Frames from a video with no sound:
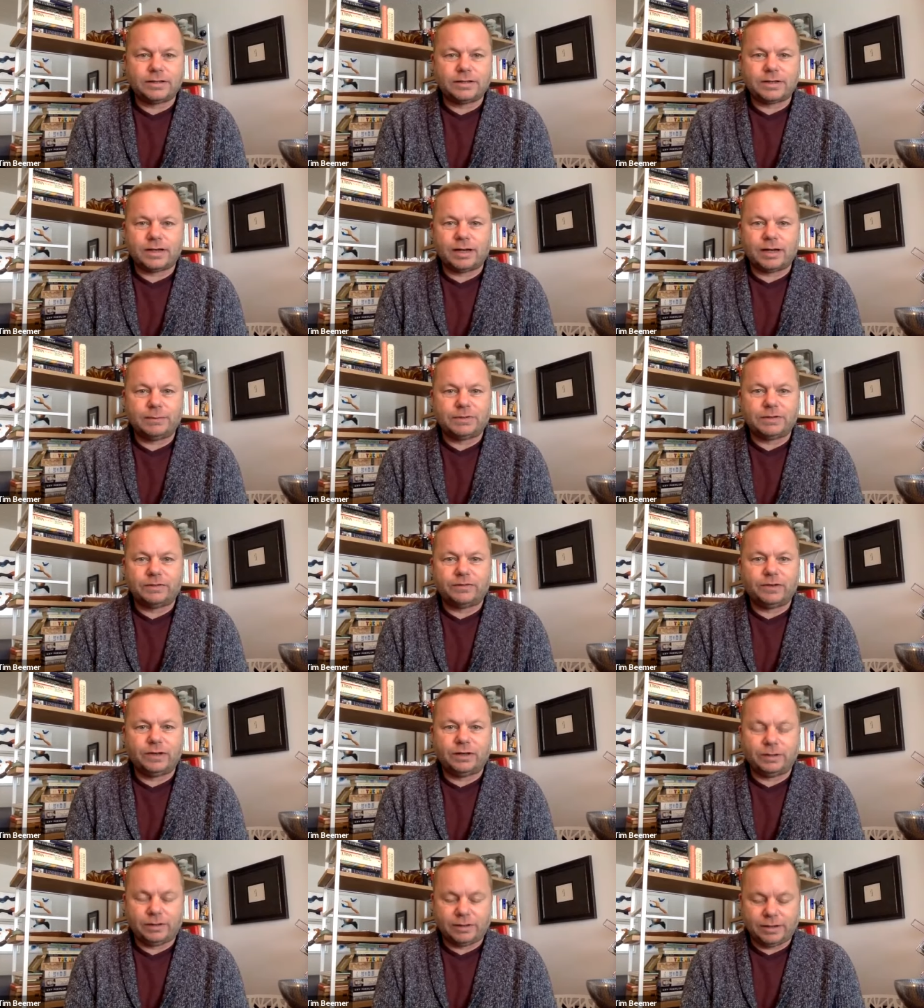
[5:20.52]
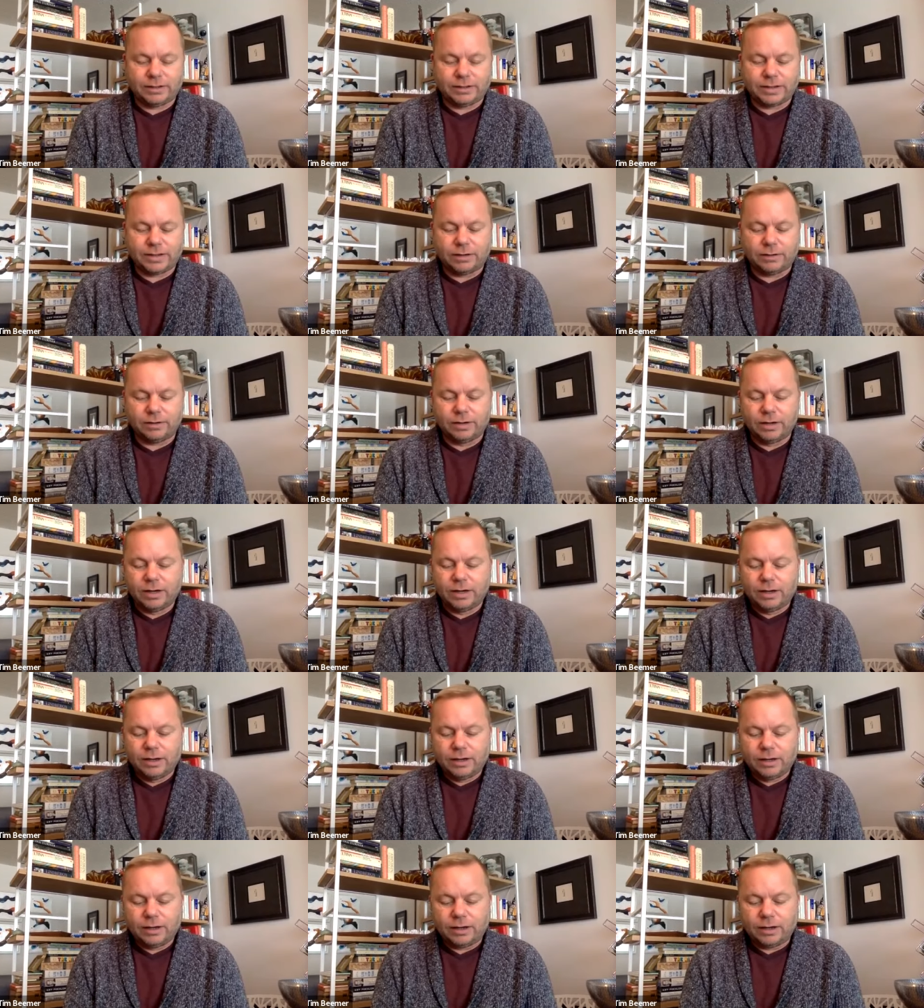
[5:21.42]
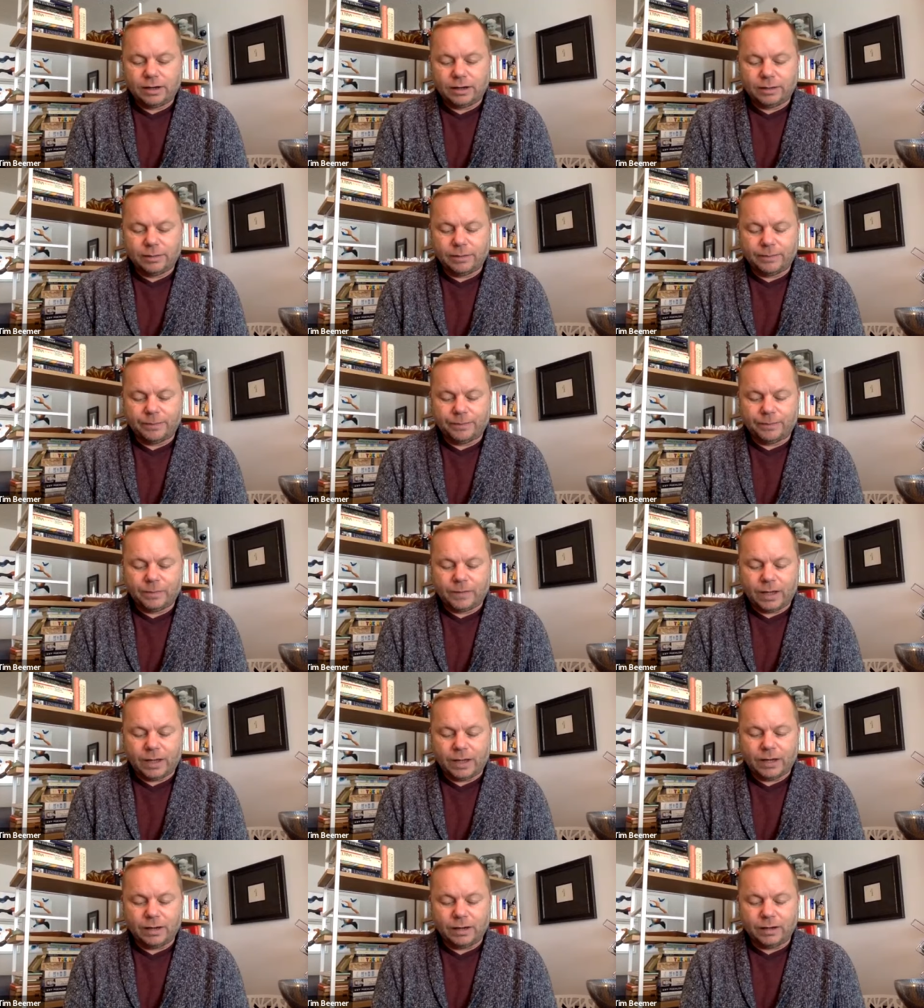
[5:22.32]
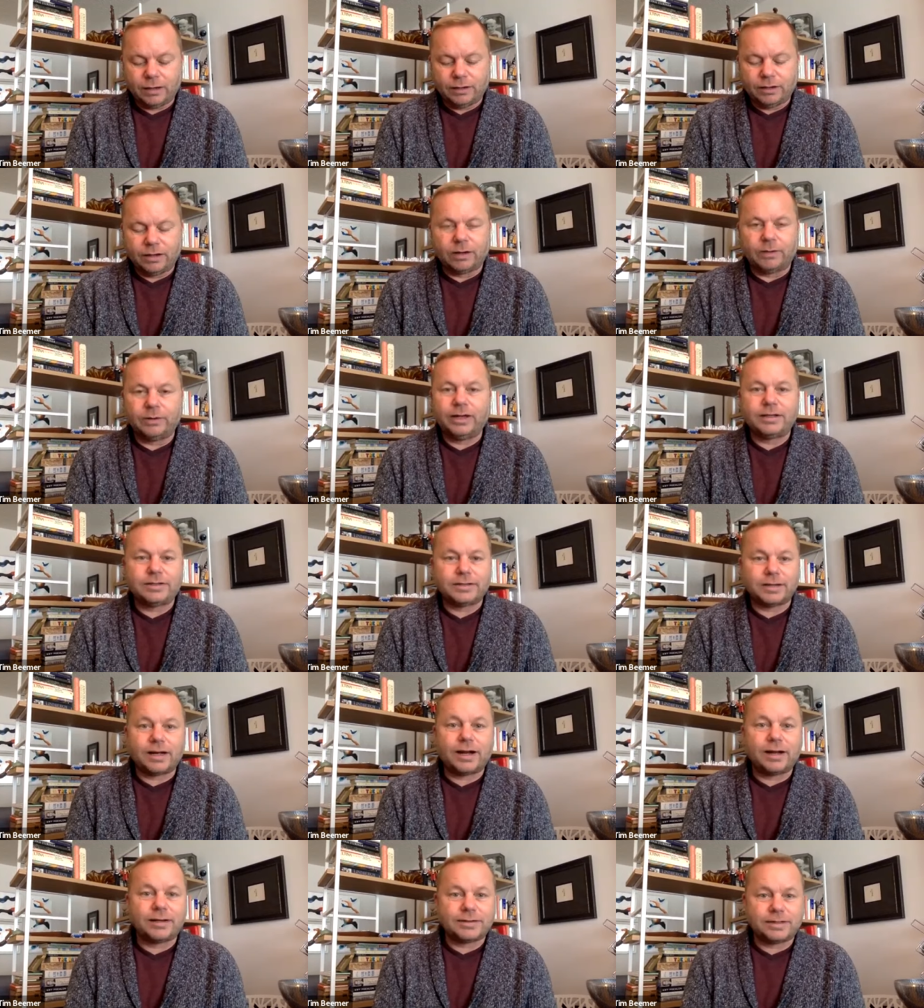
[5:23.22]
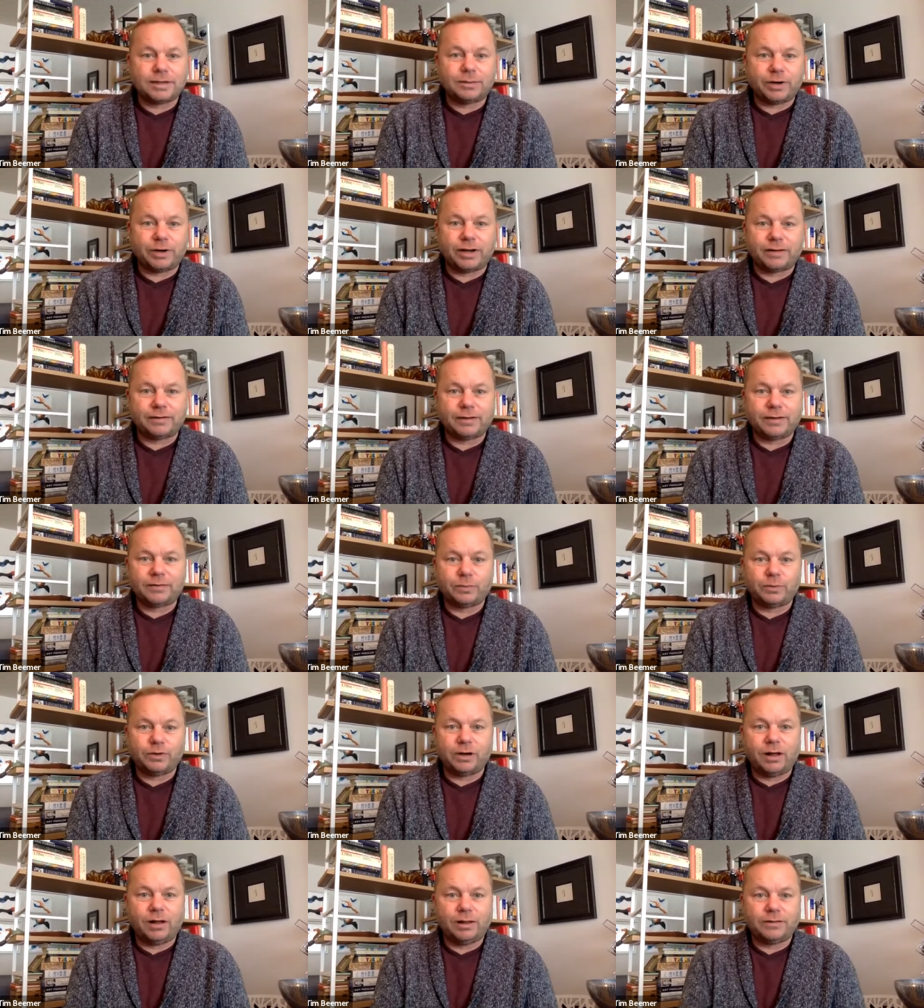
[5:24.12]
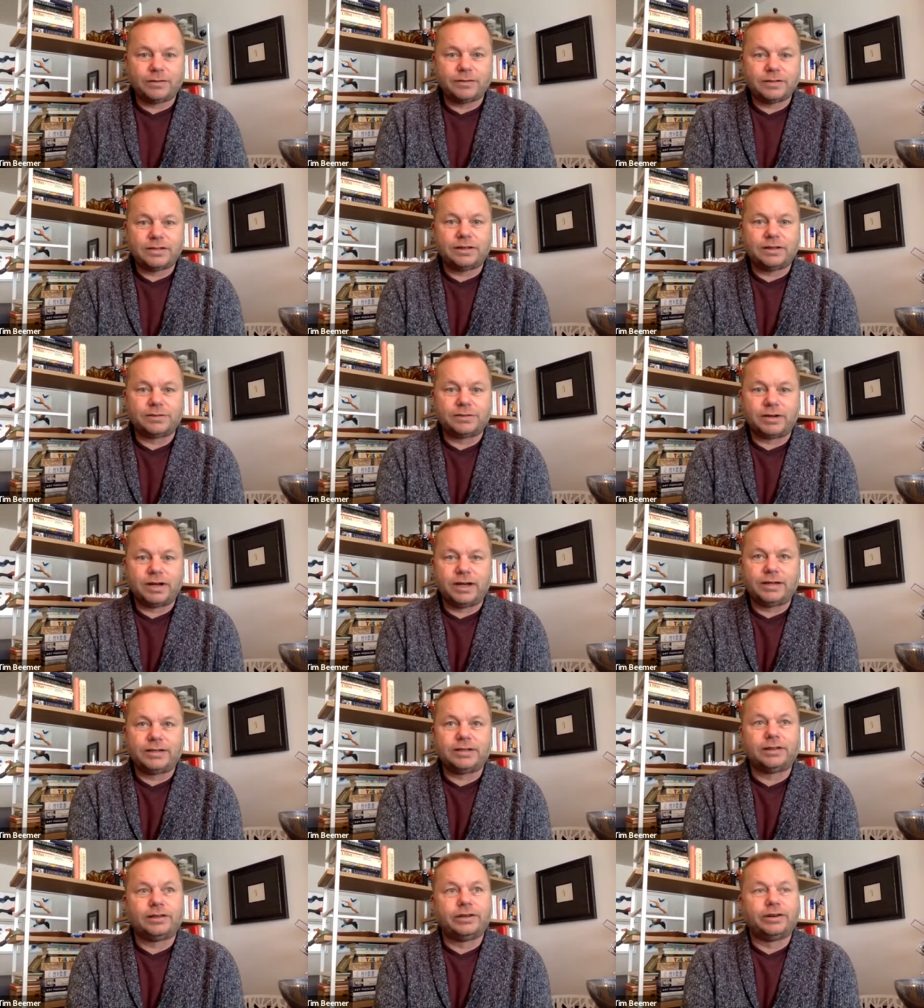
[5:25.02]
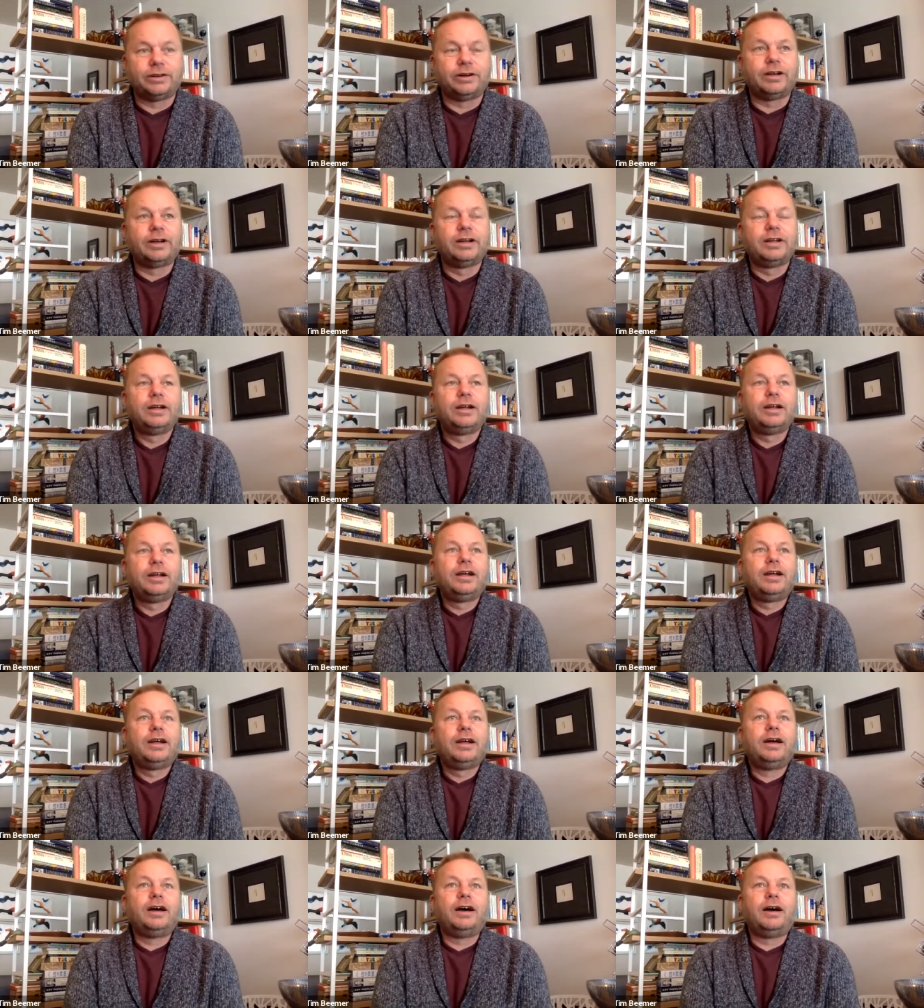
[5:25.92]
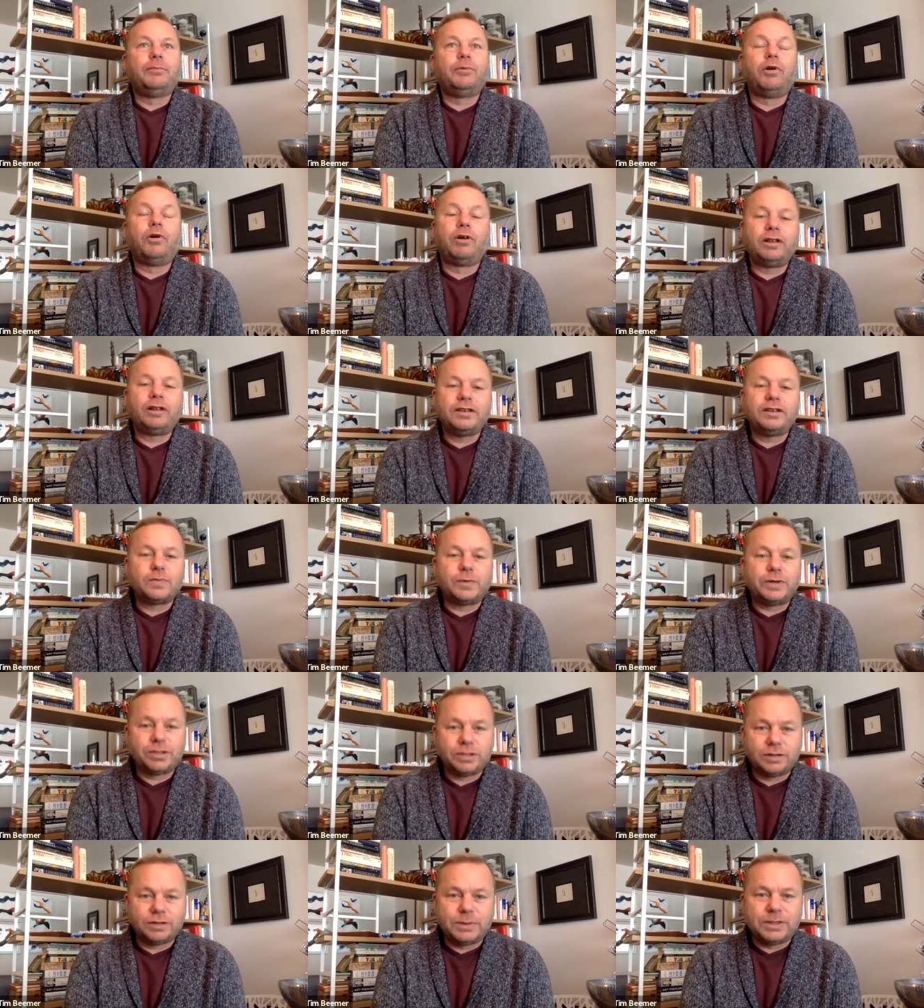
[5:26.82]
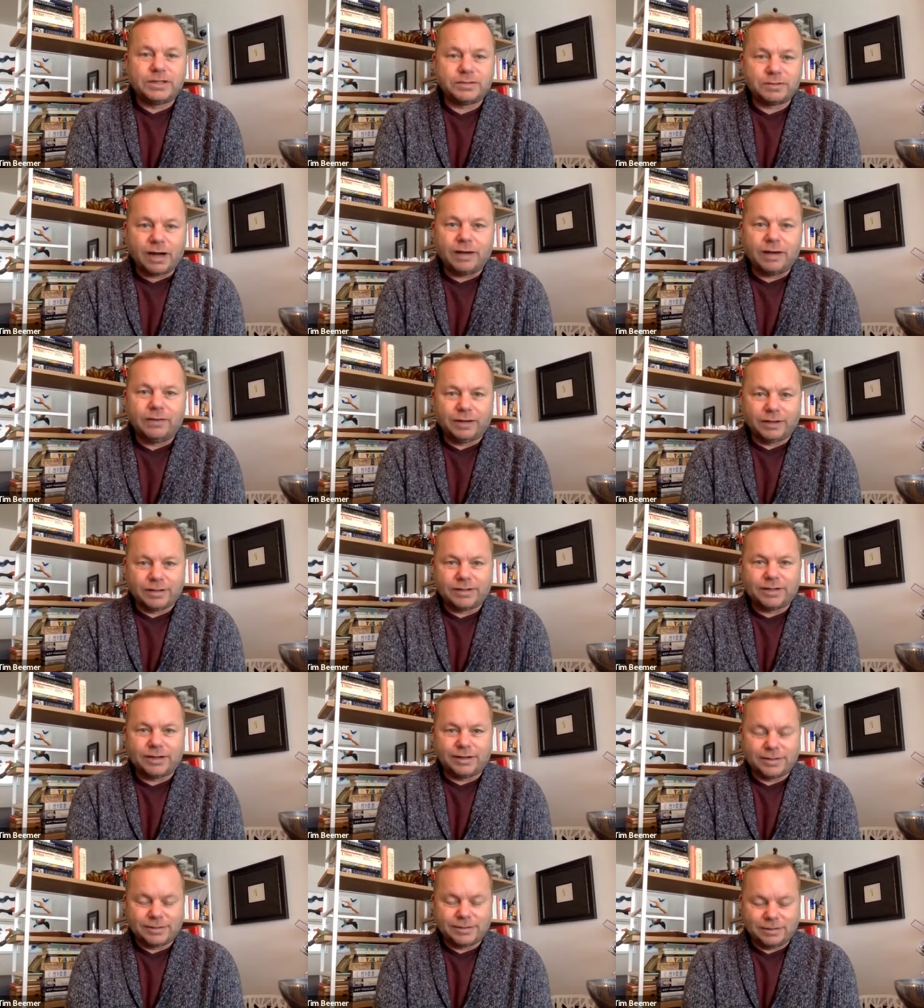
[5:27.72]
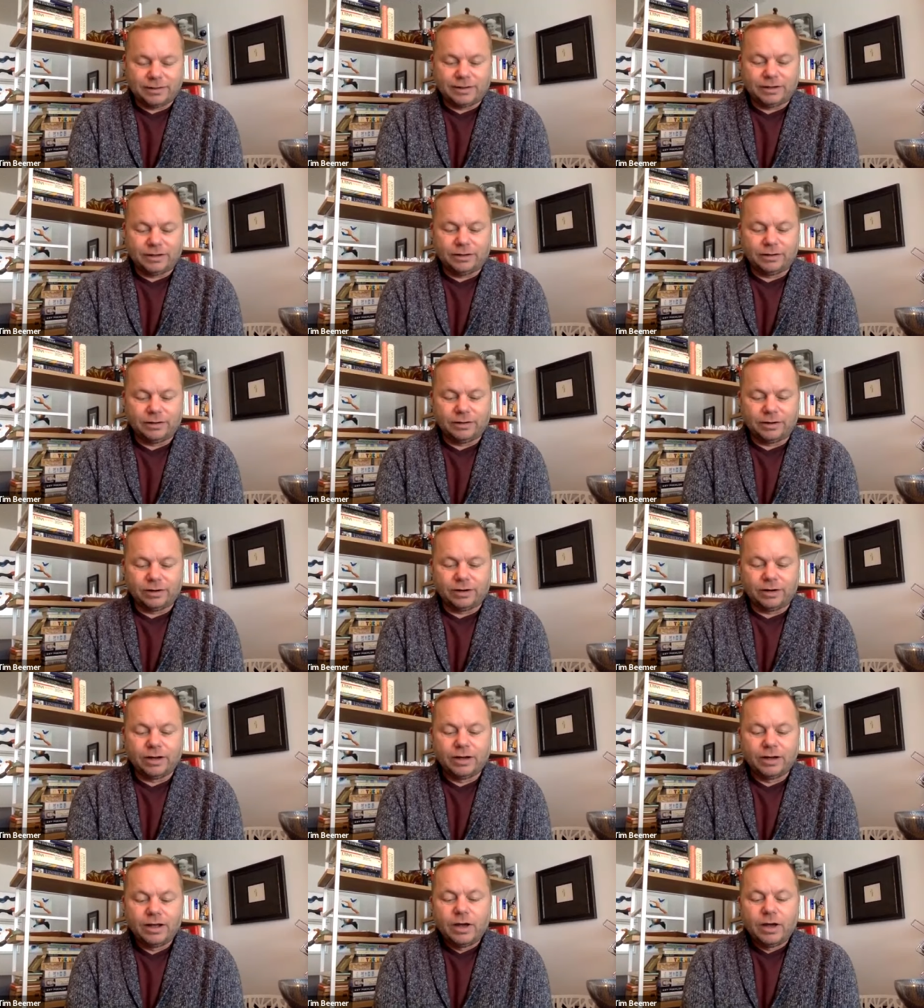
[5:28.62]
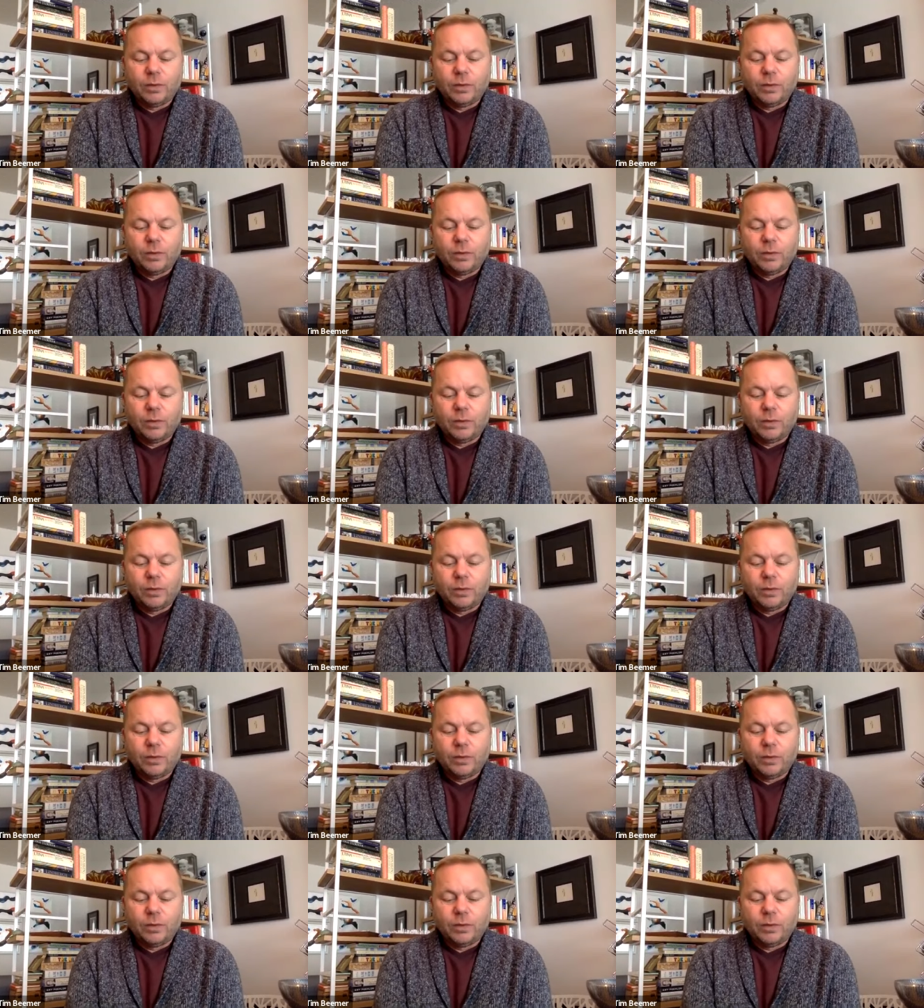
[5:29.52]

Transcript: time to figure things out. Um, and, you know, it's a constant process. We're all still trying to learn, um, or at least we should be striving to constantly learn.